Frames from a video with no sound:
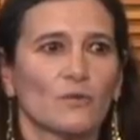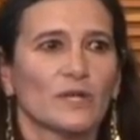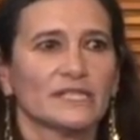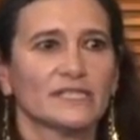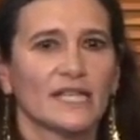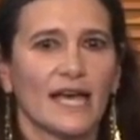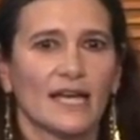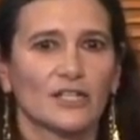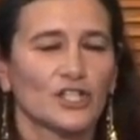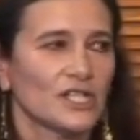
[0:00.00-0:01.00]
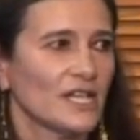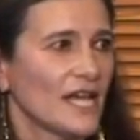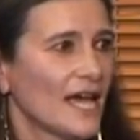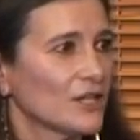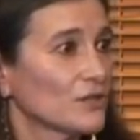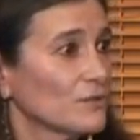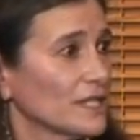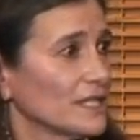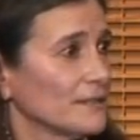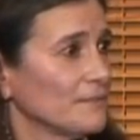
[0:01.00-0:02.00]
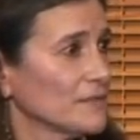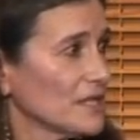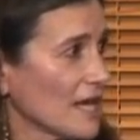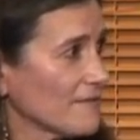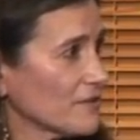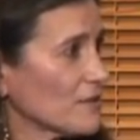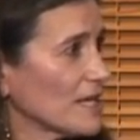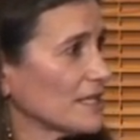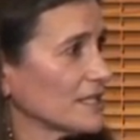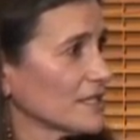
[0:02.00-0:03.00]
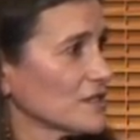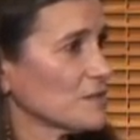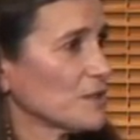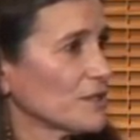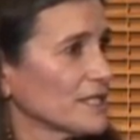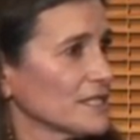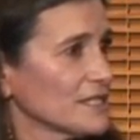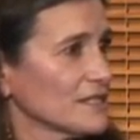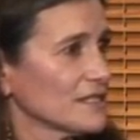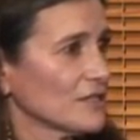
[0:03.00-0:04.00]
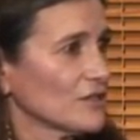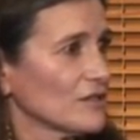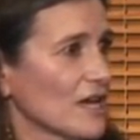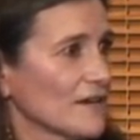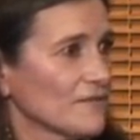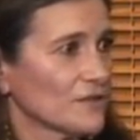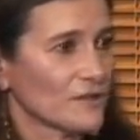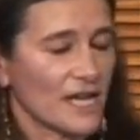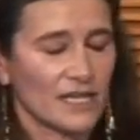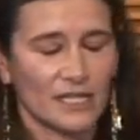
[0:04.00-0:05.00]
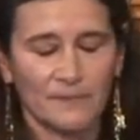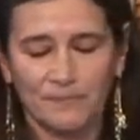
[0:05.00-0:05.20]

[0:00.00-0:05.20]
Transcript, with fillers: was that she had had three life-threatening experiences in her life already.